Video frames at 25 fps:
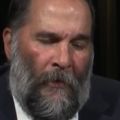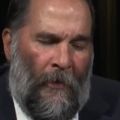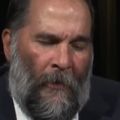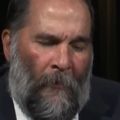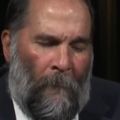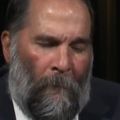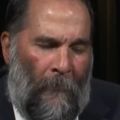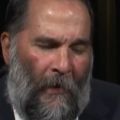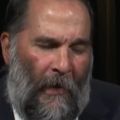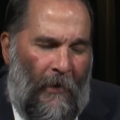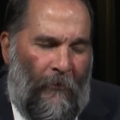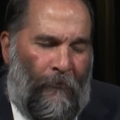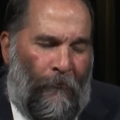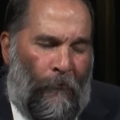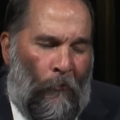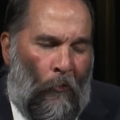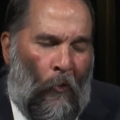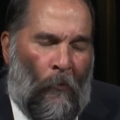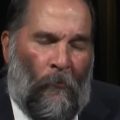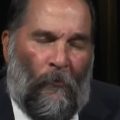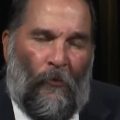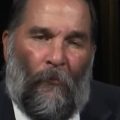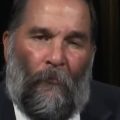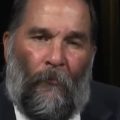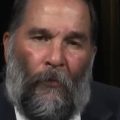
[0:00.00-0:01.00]
My
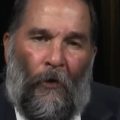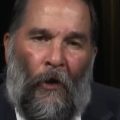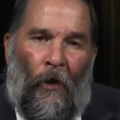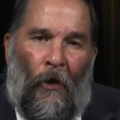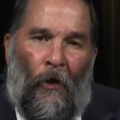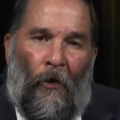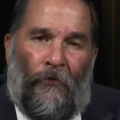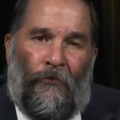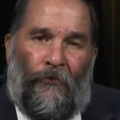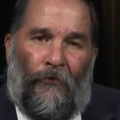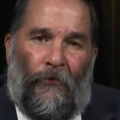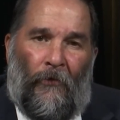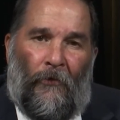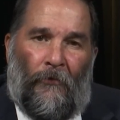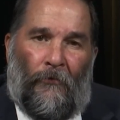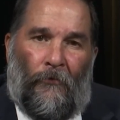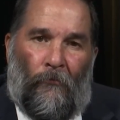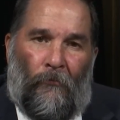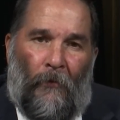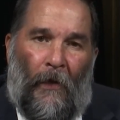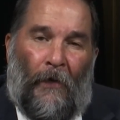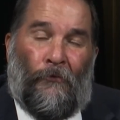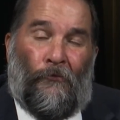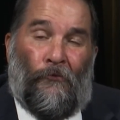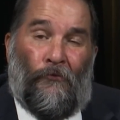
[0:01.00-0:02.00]
former boss,
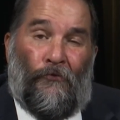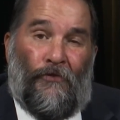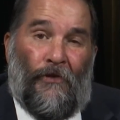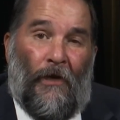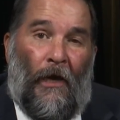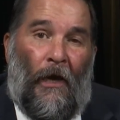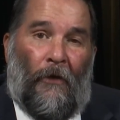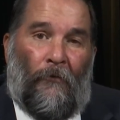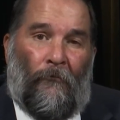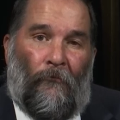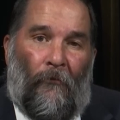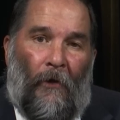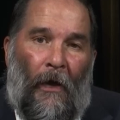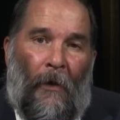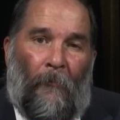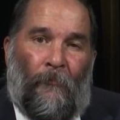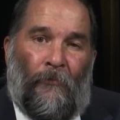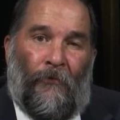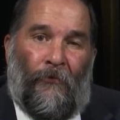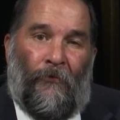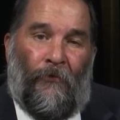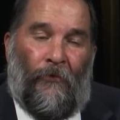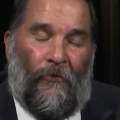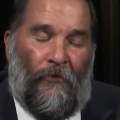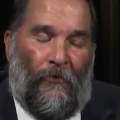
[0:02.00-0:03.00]
Director John
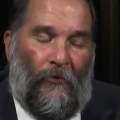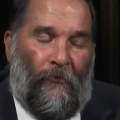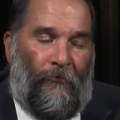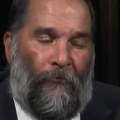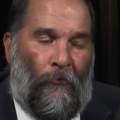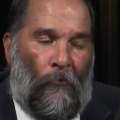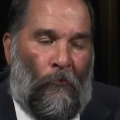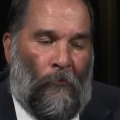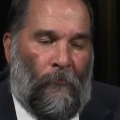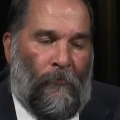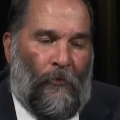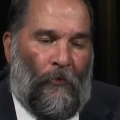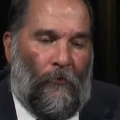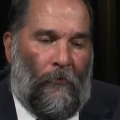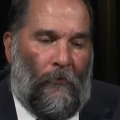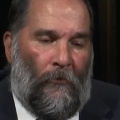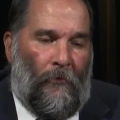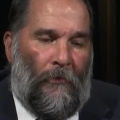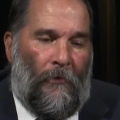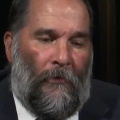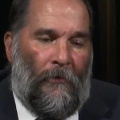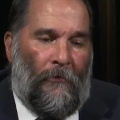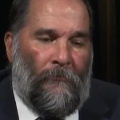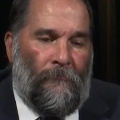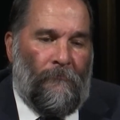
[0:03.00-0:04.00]
Robinson, the
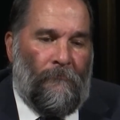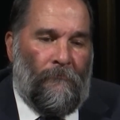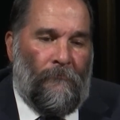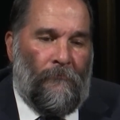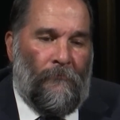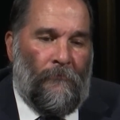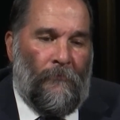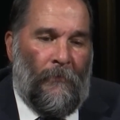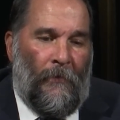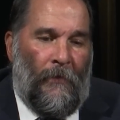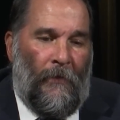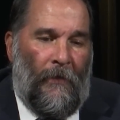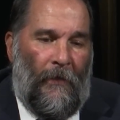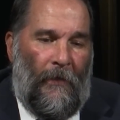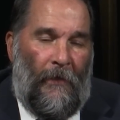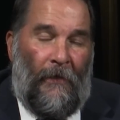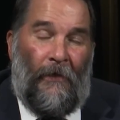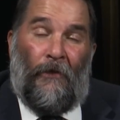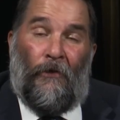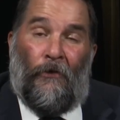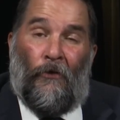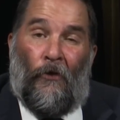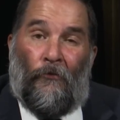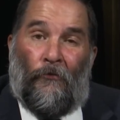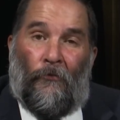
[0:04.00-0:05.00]
former
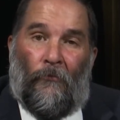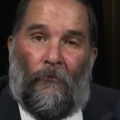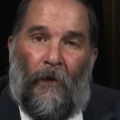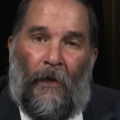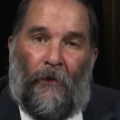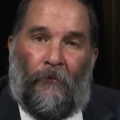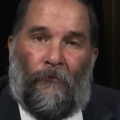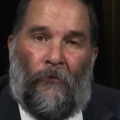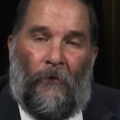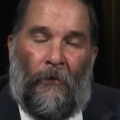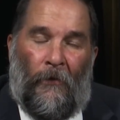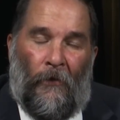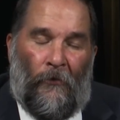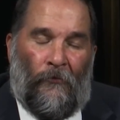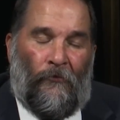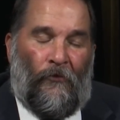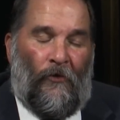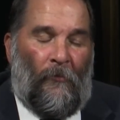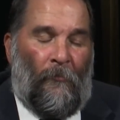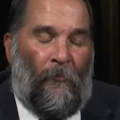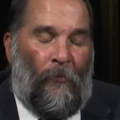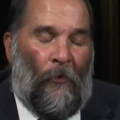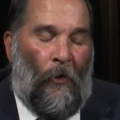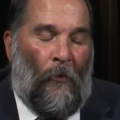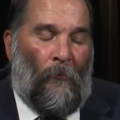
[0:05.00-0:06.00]
EEO director here at the
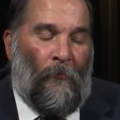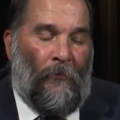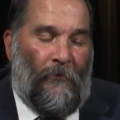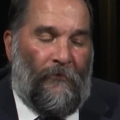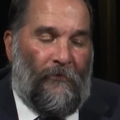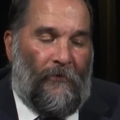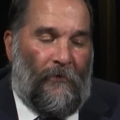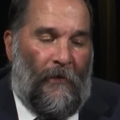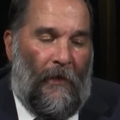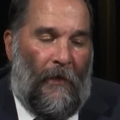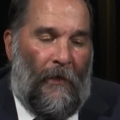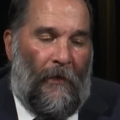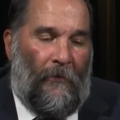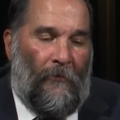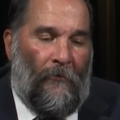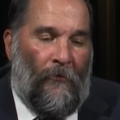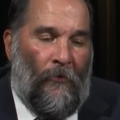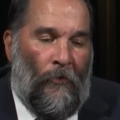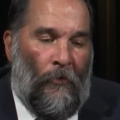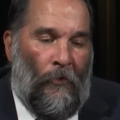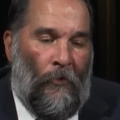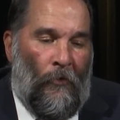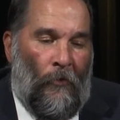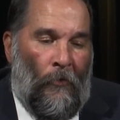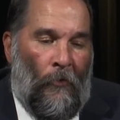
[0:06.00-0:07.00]
Department of State,
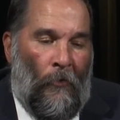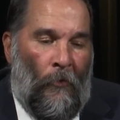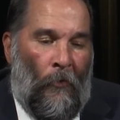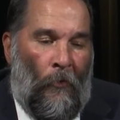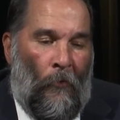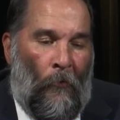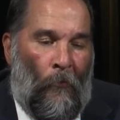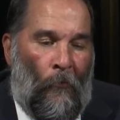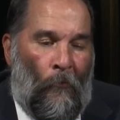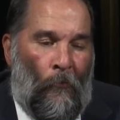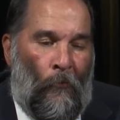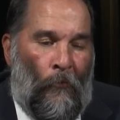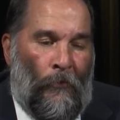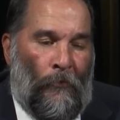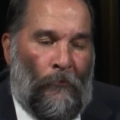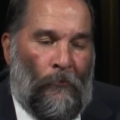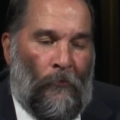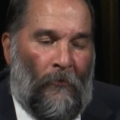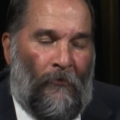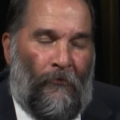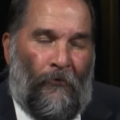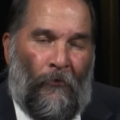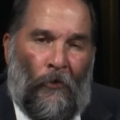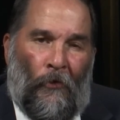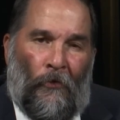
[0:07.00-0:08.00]
would
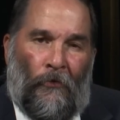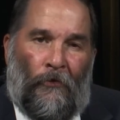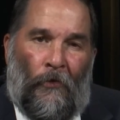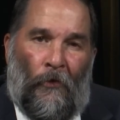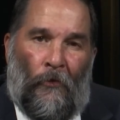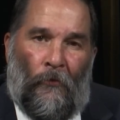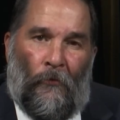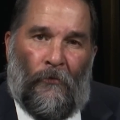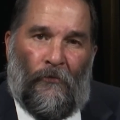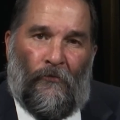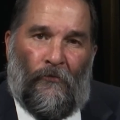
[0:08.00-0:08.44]
refer to